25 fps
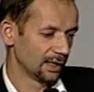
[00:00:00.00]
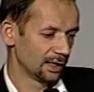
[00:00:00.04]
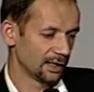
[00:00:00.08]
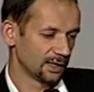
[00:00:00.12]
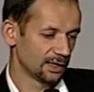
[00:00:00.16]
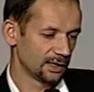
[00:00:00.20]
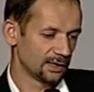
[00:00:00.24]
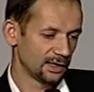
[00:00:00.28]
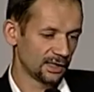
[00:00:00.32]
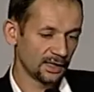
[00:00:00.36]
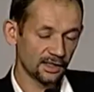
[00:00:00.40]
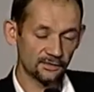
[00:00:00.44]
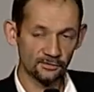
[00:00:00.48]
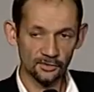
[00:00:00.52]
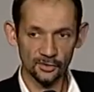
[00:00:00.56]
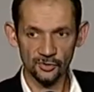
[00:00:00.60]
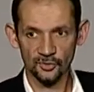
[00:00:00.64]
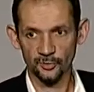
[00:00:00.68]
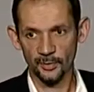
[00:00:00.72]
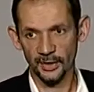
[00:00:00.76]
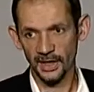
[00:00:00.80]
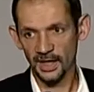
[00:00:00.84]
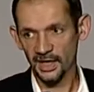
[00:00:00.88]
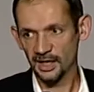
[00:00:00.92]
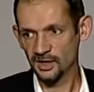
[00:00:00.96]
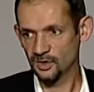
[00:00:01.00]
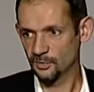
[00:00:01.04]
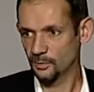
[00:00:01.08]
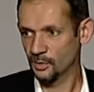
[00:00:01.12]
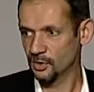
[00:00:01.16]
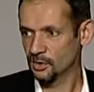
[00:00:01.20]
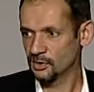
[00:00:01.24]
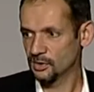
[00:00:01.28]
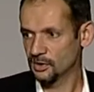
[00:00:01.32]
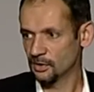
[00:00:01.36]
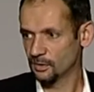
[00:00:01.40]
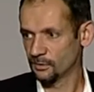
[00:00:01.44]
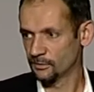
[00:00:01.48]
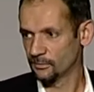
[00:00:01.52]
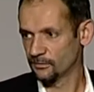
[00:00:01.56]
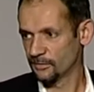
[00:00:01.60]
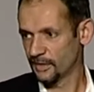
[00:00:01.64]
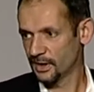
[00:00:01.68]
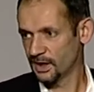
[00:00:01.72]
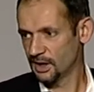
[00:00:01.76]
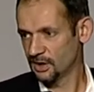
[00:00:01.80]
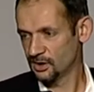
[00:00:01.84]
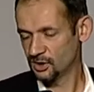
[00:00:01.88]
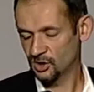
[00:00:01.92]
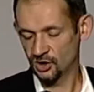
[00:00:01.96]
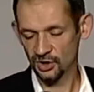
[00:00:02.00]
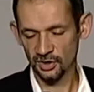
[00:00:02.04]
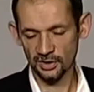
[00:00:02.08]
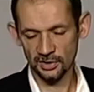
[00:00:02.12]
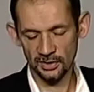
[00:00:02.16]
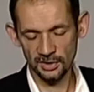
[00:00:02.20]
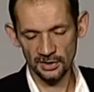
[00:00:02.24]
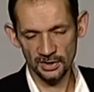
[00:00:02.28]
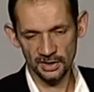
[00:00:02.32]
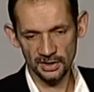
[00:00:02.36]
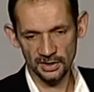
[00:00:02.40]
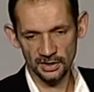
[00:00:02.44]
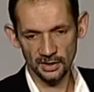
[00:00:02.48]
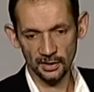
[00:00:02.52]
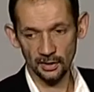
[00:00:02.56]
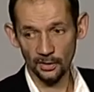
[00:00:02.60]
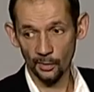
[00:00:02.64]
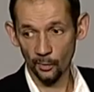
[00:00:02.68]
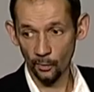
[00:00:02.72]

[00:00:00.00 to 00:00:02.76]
In event management, conventions,